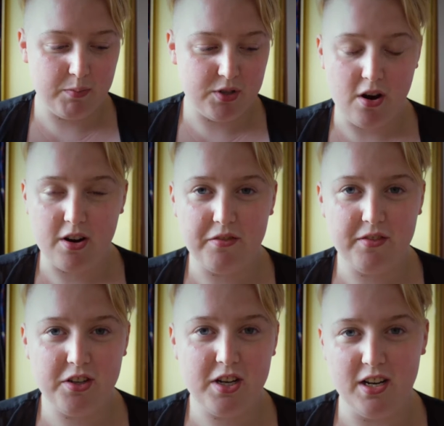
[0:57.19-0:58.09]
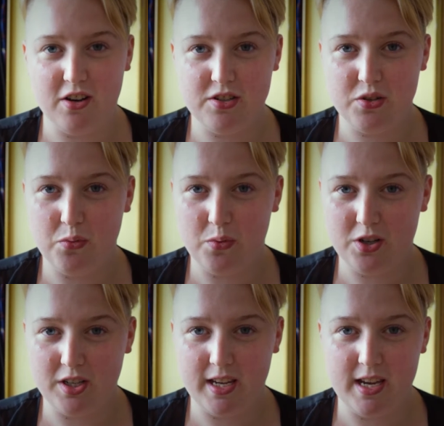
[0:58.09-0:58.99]
a photographer and also
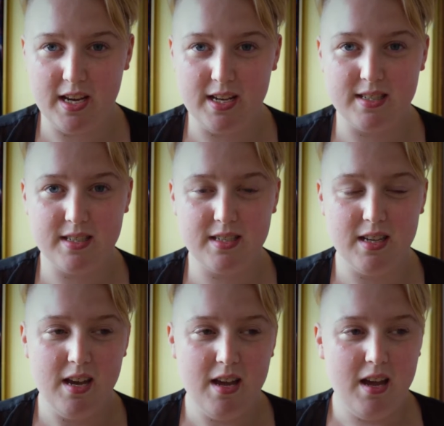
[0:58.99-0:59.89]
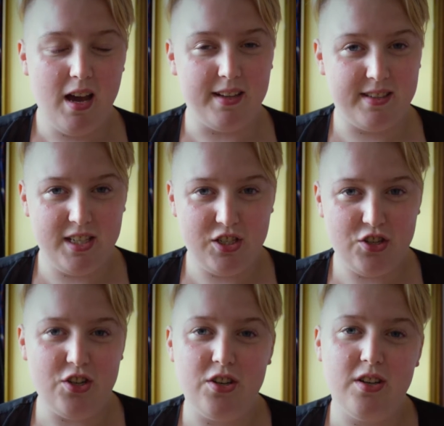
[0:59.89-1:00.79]
work as a
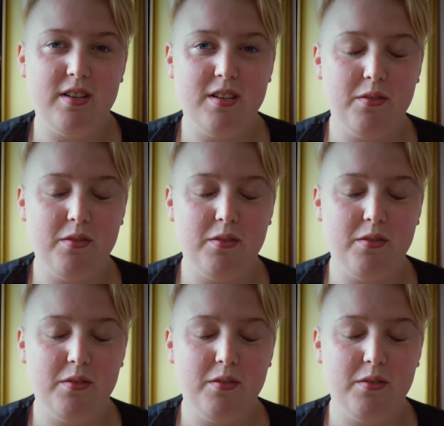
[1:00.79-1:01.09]
teacher